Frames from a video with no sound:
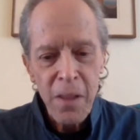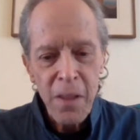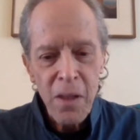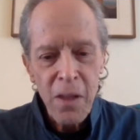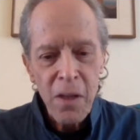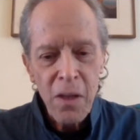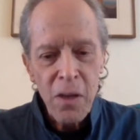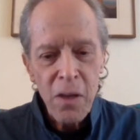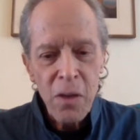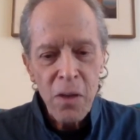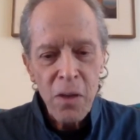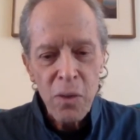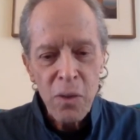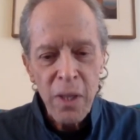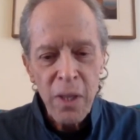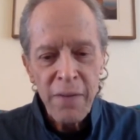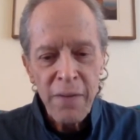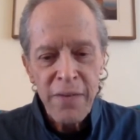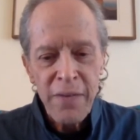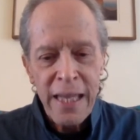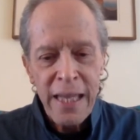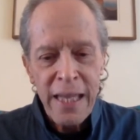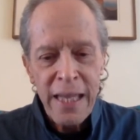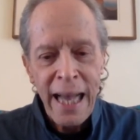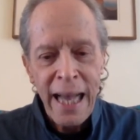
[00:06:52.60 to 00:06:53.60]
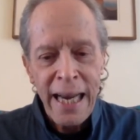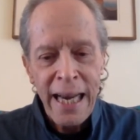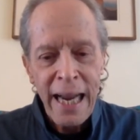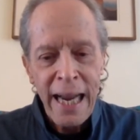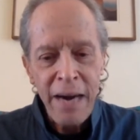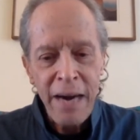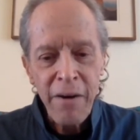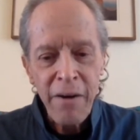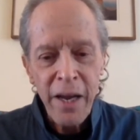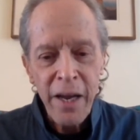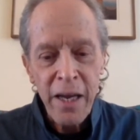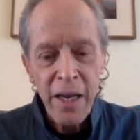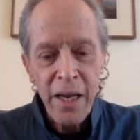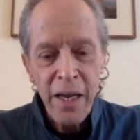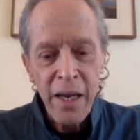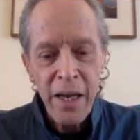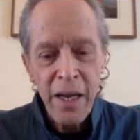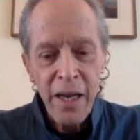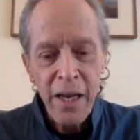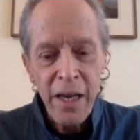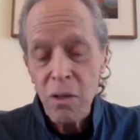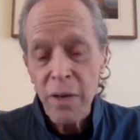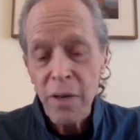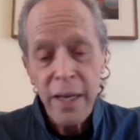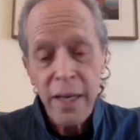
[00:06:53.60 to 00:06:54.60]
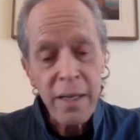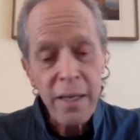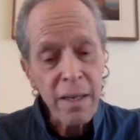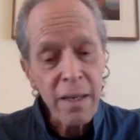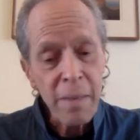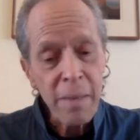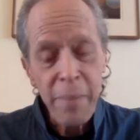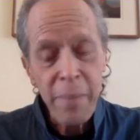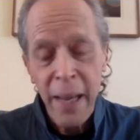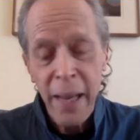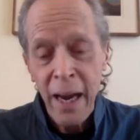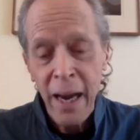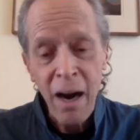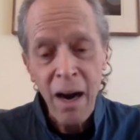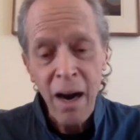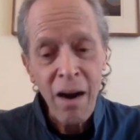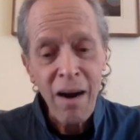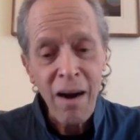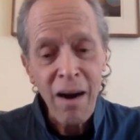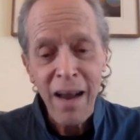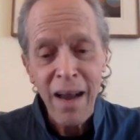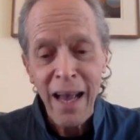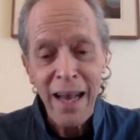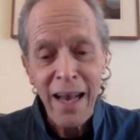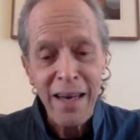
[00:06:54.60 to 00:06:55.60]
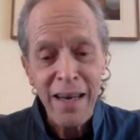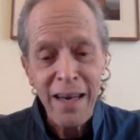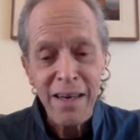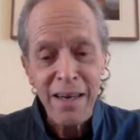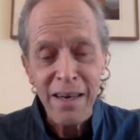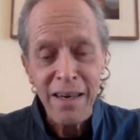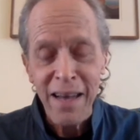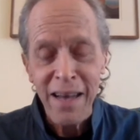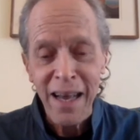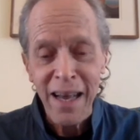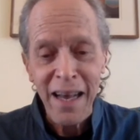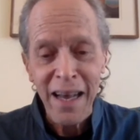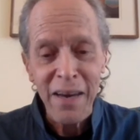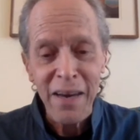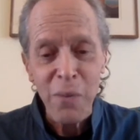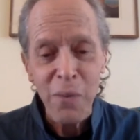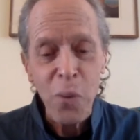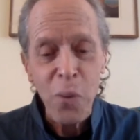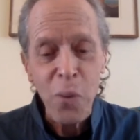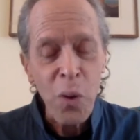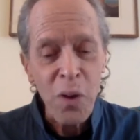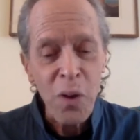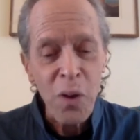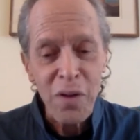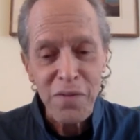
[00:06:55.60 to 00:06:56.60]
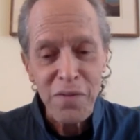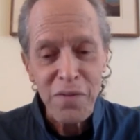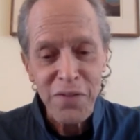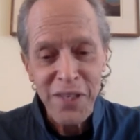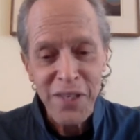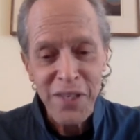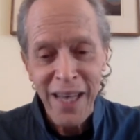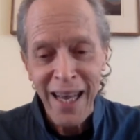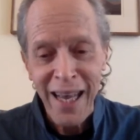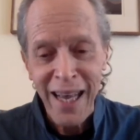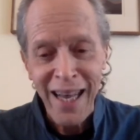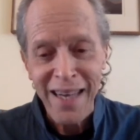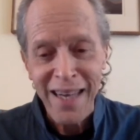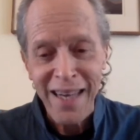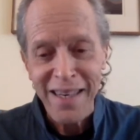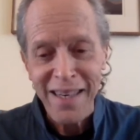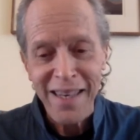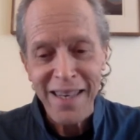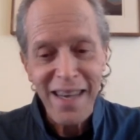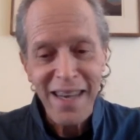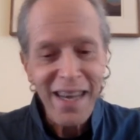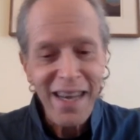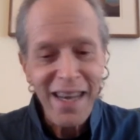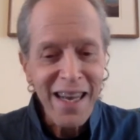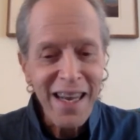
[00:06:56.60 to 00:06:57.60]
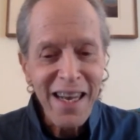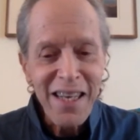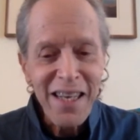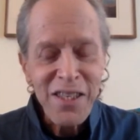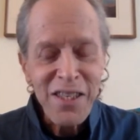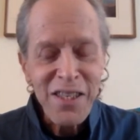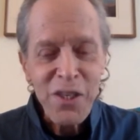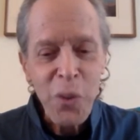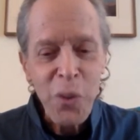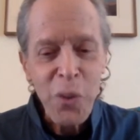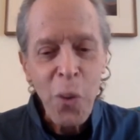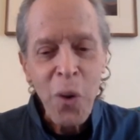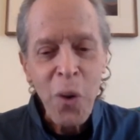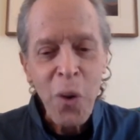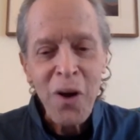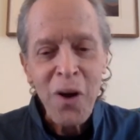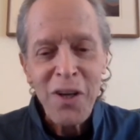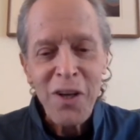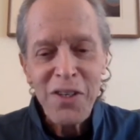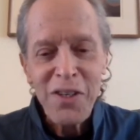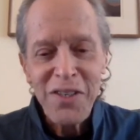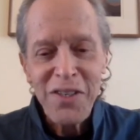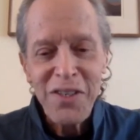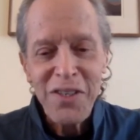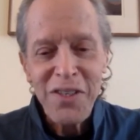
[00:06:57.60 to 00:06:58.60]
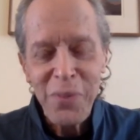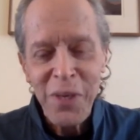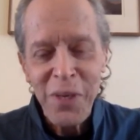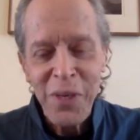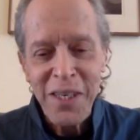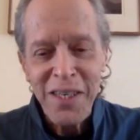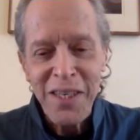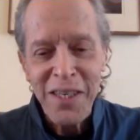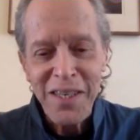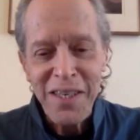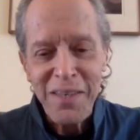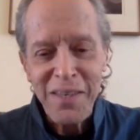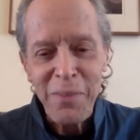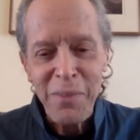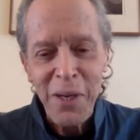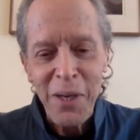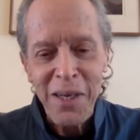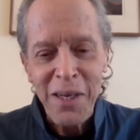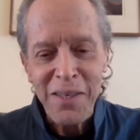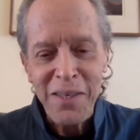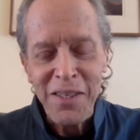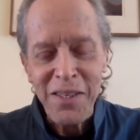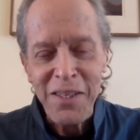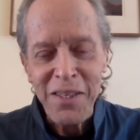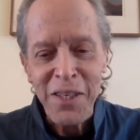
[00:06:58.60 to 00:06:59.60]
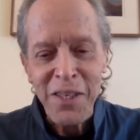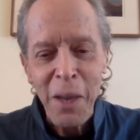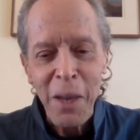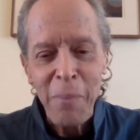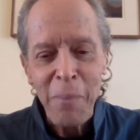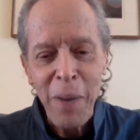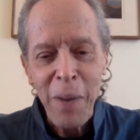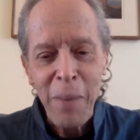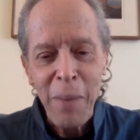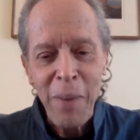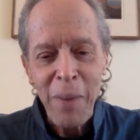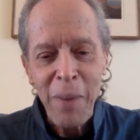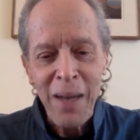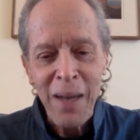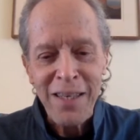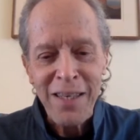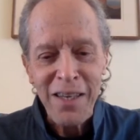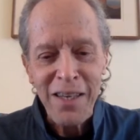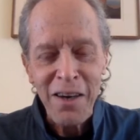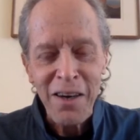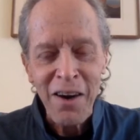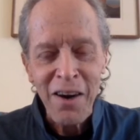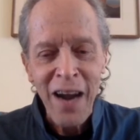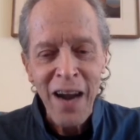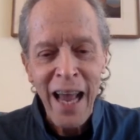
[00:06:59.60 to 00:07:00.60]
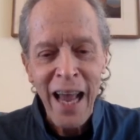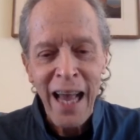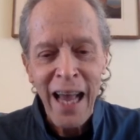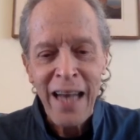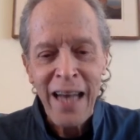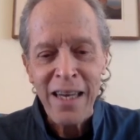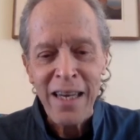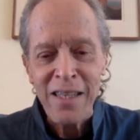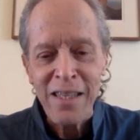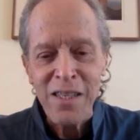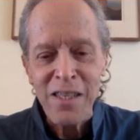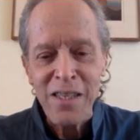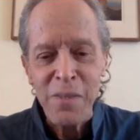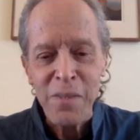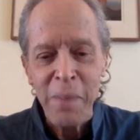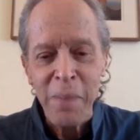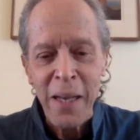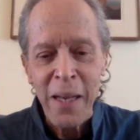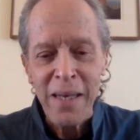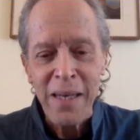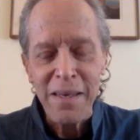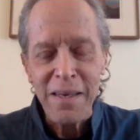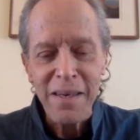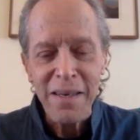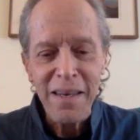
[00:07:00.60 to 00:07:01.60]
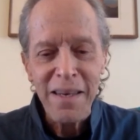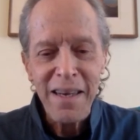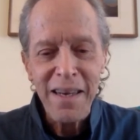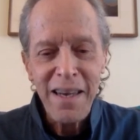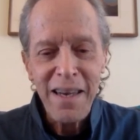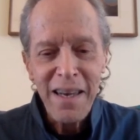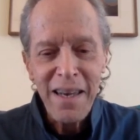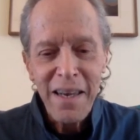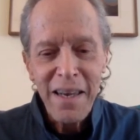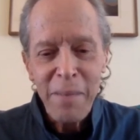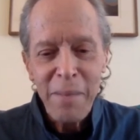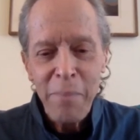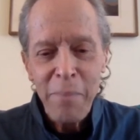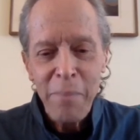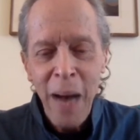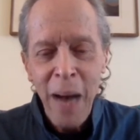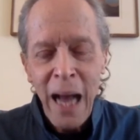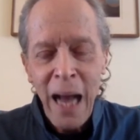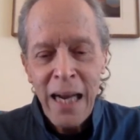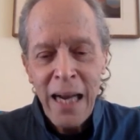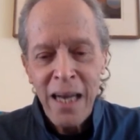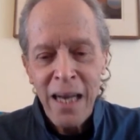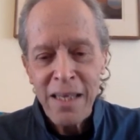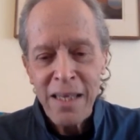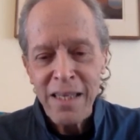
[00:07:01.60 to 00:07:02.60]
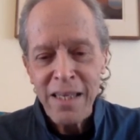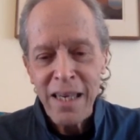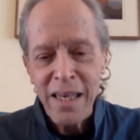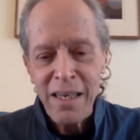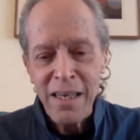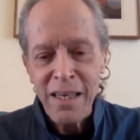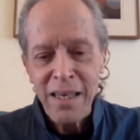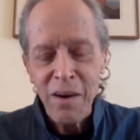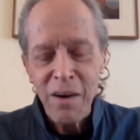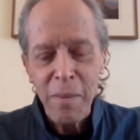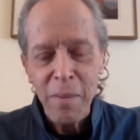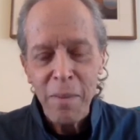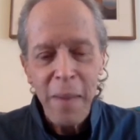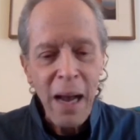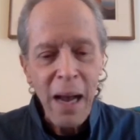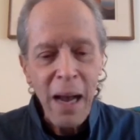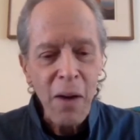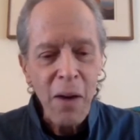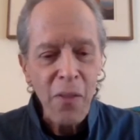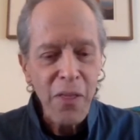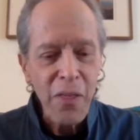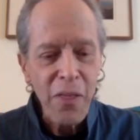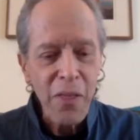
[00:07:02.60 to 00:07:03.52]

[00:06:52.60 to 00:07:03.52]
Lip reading: who lived in that area, including a bear and wolves, and squirrels would jump up onto her hand and spit pine nuts into her mouth.